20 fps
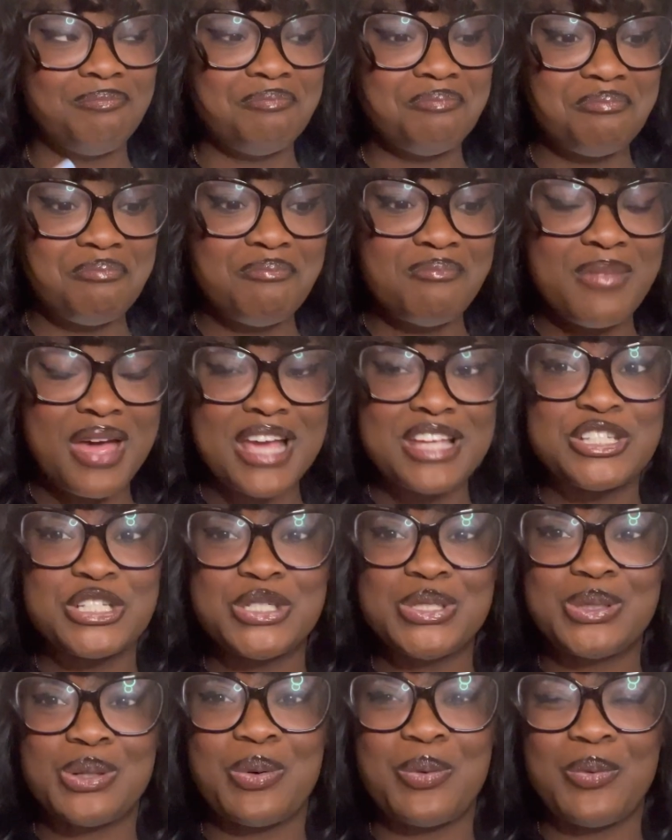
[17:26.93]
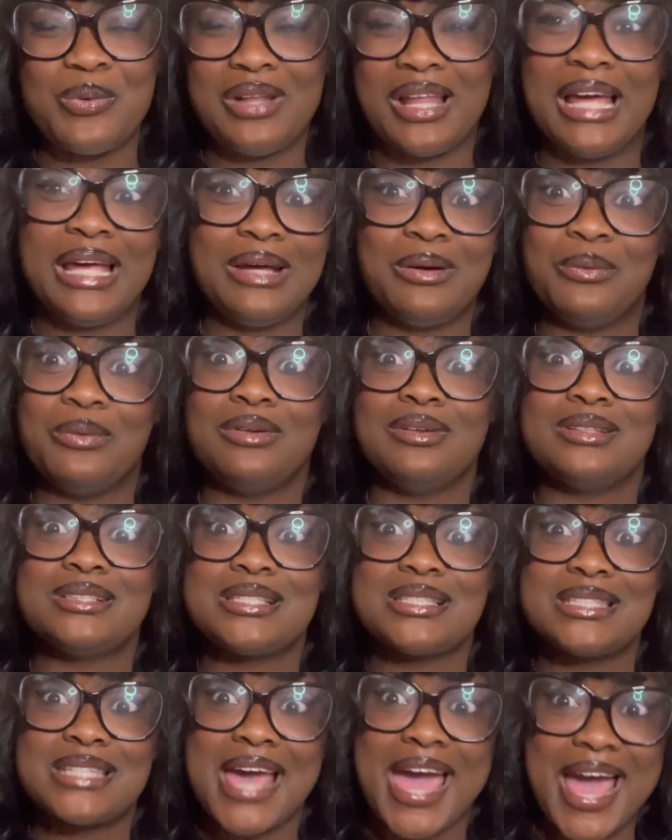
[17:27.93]
mesh like
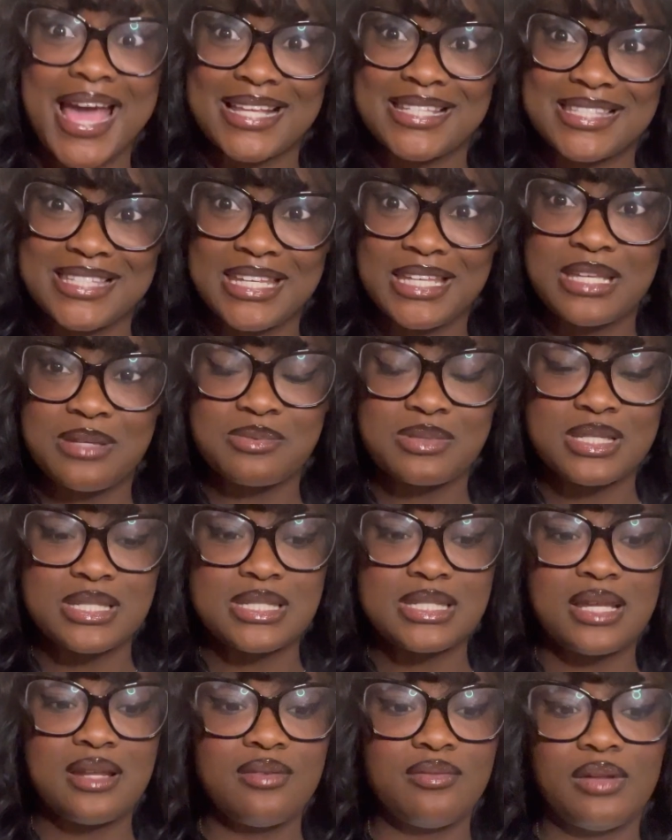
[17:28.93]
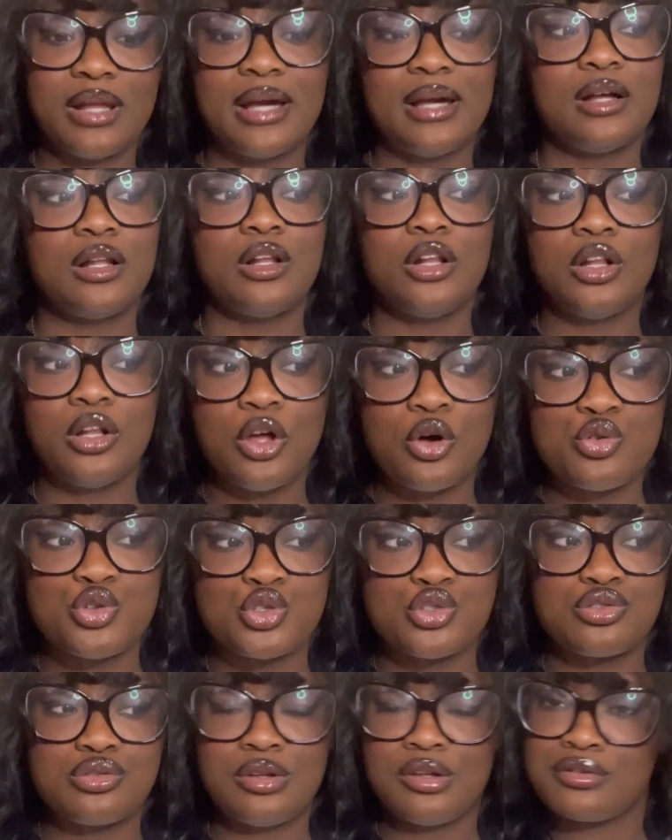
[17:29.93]
tag teams instead of like
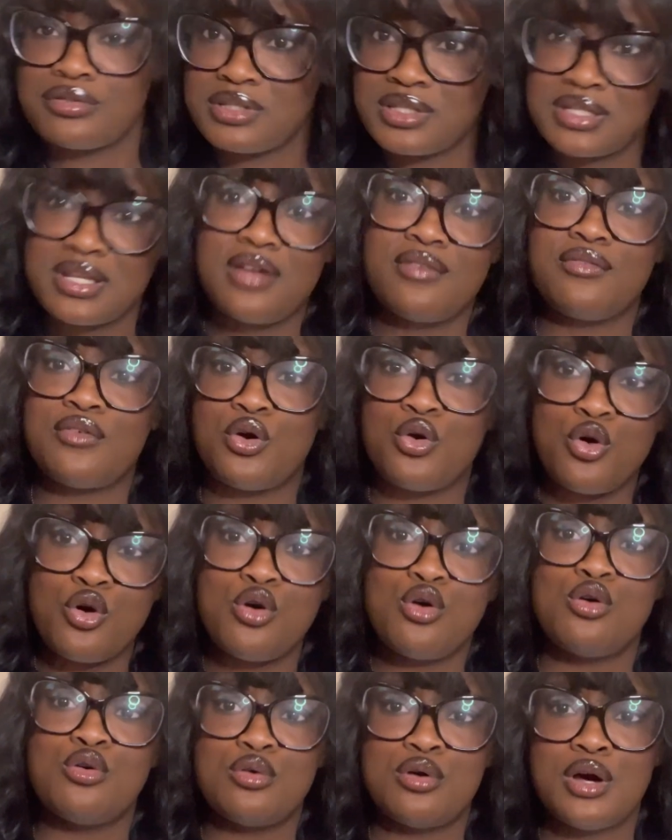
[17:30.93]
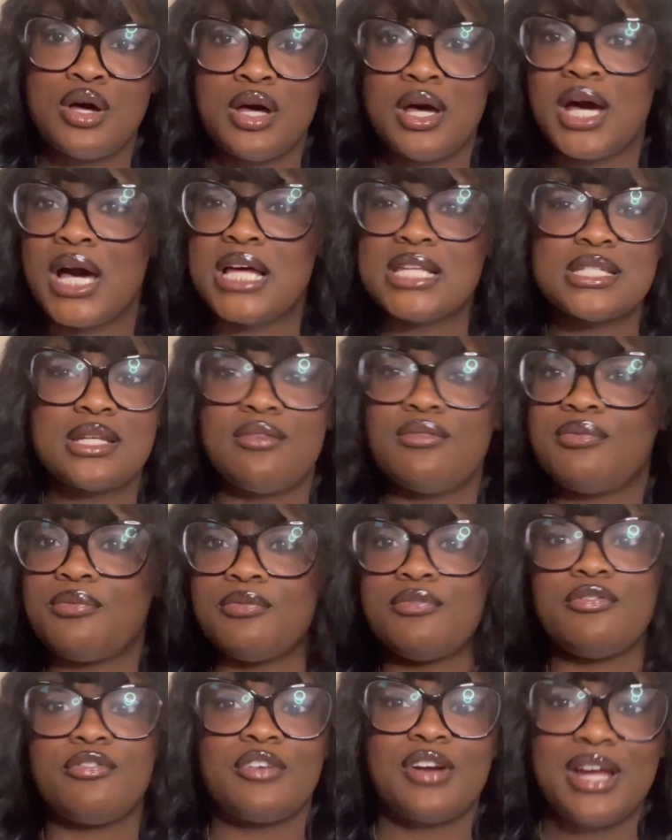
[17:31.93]
close, instead of
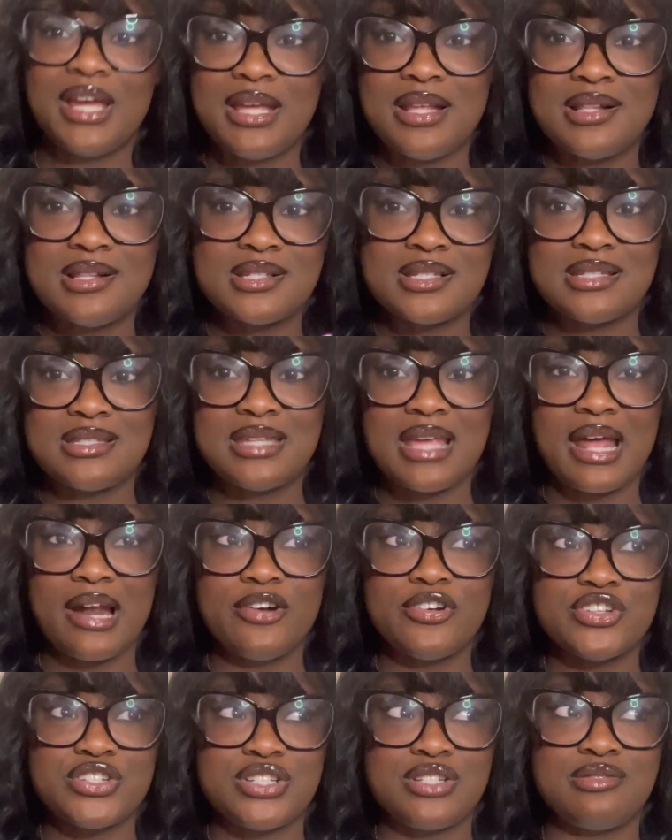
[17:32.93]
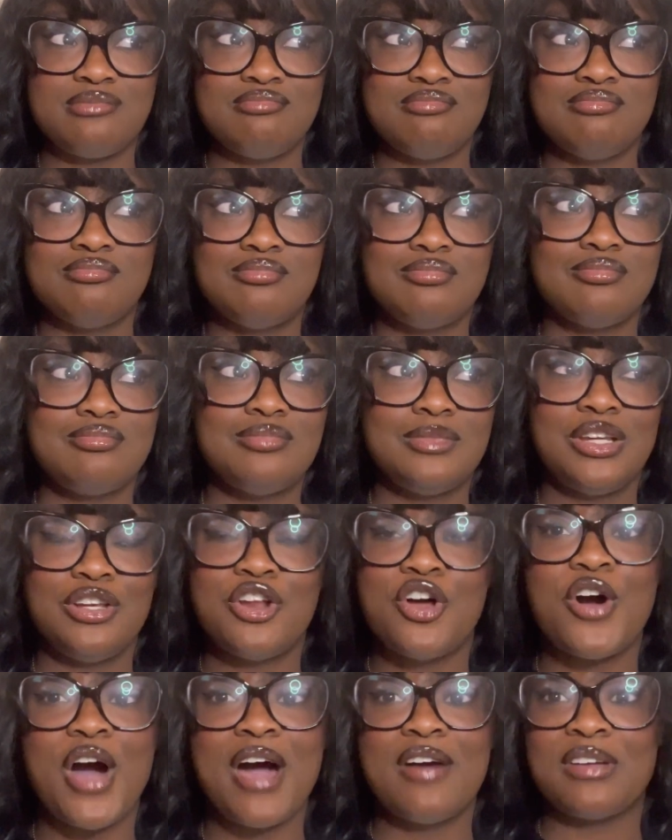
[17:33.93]
friends that are just,
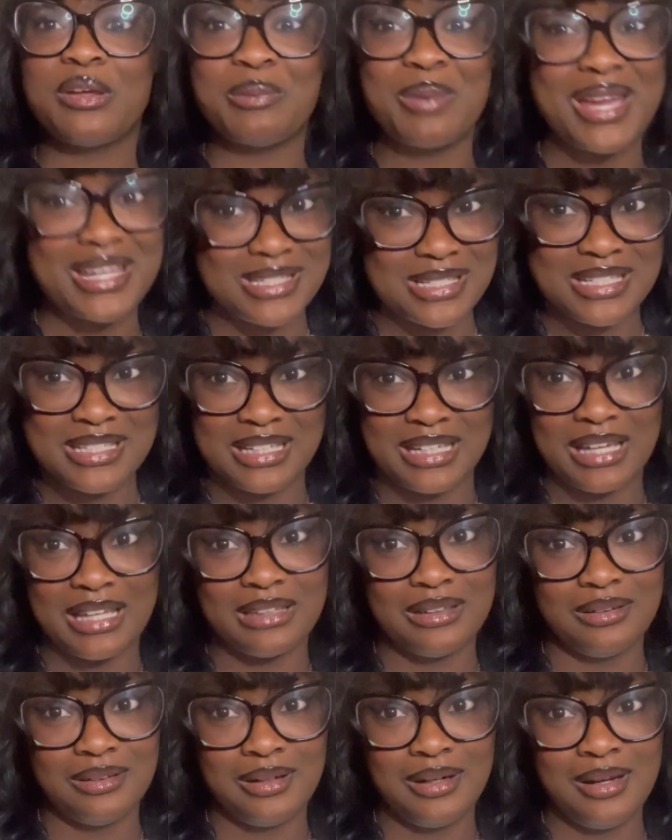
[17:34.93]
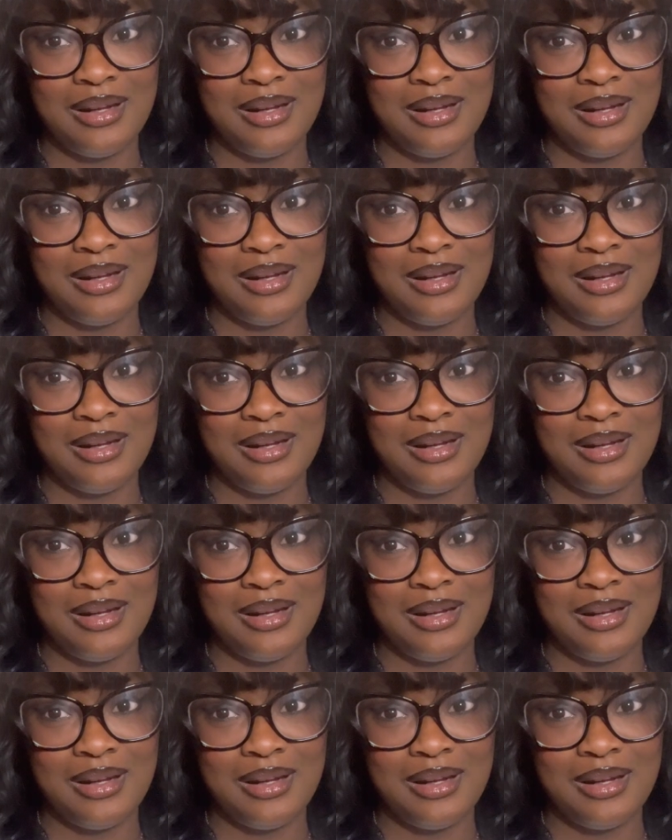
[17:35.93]
having matches together.